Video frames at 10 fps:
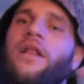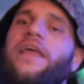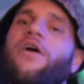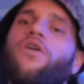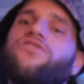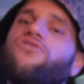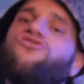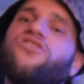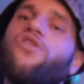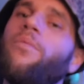He also
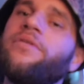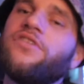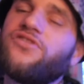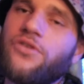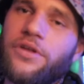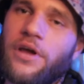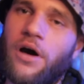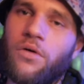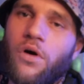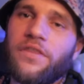just opened a
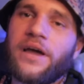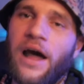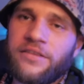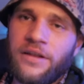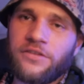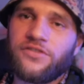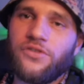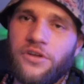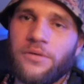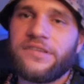studio called the Continental
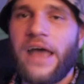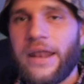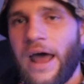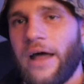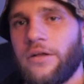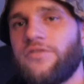Studio in Staten Island.